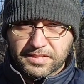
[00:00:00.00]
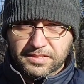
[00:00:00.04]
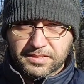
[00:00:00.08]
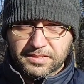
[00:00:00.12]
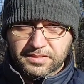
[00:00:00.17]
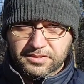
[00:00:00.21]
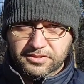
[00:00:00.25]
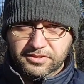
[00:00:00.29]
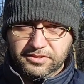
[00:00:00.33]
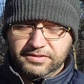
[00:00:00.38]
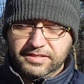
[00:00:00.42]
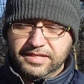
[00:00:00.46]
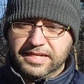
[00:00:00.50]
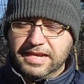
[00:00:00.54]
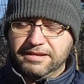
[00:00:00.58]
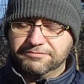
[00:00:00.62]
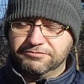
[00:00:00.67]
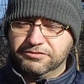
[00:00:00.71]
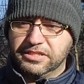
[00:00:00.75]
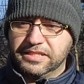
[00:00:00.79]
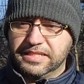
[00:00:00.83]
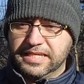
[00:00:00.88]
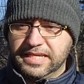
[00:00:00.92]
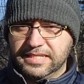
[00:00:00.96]
you kind of have
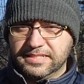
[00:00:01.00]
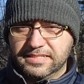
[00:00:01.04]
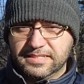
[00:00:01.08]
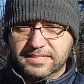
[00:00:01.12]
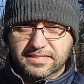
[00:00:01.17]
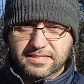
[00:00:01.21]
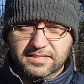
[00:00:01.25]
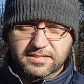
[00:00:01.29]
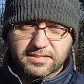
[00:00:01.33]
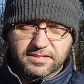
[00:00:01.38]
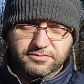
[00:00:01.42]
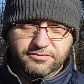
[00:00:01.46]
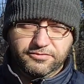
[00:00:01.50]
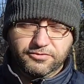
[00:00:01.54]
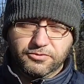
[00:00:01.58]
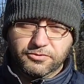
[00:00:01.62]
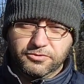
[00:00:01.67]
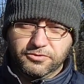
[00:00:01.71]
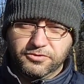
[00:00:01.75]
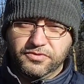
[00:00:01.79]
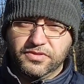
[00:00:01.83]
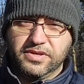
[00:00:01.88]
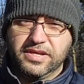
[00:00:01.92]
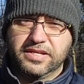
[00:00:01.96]
to guess
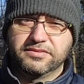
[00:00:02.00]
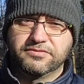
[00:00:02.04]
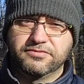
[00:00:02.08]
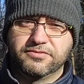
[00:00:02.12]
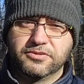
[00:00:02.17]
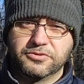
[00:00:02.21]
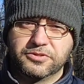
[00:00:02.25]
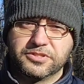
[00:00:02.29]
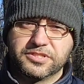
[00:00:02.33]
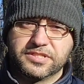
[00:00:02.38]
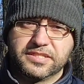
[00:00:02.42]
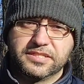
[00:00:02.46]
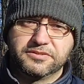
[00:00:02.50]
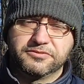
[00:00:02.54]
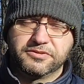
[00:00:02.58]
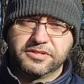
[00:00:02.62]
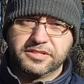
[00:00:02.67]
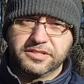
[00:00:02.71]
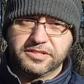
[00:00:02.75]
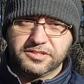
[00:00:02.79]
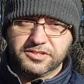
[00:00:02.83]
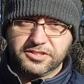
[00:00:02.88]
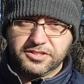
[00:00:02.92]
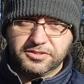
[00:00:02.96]
for that focusing
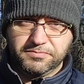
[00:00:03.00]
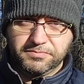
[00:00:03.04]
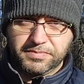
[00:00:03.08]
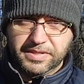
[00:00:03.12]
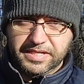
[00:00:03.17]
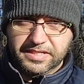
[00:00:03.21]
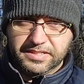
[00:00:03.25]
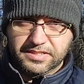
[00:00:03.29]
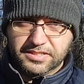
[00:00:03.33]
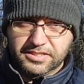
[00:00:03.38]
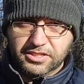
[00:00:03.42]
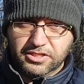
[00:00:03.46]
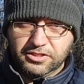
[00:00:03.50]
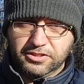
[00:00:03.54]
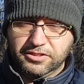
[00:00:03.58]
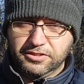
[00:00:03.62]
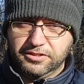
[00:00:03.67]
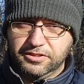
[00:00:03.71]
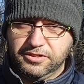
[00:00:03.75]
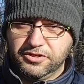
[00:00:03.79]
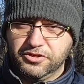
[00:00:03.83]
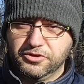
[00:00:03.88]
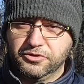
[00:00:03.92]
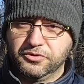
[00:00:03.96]
range based
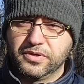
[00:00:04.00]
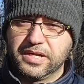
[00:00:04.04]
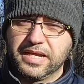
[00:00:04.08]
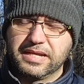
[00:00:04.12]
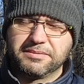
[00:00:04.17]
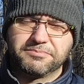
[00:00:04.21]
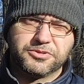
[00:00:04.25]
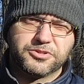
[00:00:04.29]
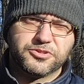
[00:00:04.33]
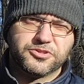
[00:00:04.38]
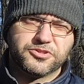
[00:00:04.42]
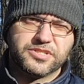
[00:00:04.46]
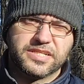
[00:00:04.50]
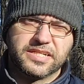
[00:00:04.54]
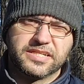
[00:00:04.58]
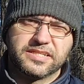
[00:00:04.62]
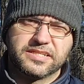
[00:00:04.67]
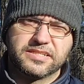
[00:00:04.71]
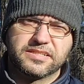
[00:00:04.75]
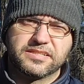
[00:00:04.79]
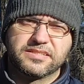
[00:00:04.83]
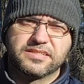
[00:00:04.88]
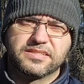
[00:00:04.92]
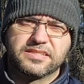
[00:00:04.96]
on your aperture
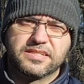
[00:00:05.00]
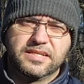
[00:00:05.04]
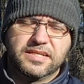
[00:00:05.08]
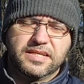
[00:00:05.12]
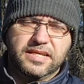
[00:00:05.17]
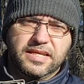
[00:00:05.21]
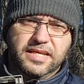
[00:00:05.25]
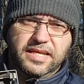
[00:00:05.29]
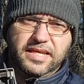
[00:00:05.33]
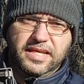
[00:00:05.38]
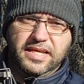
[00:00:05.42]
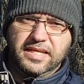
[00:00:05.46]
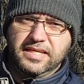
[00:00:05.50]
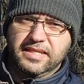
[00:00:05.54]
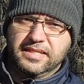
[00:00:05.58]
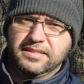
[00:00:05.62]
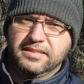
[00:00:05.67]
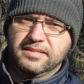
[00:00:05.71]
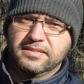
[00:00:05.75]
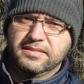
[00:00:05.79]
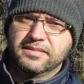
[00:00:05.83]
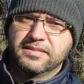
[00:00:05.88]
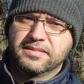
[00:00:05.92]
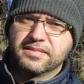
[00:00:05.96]
settings
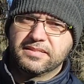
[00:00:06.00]
and